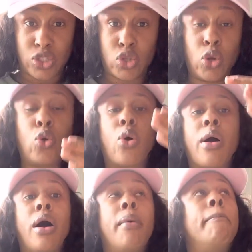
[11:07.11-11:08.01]
to look
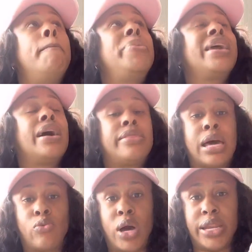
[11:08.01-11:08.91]
bigger
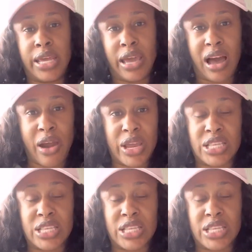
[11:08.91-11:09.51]
than what they are?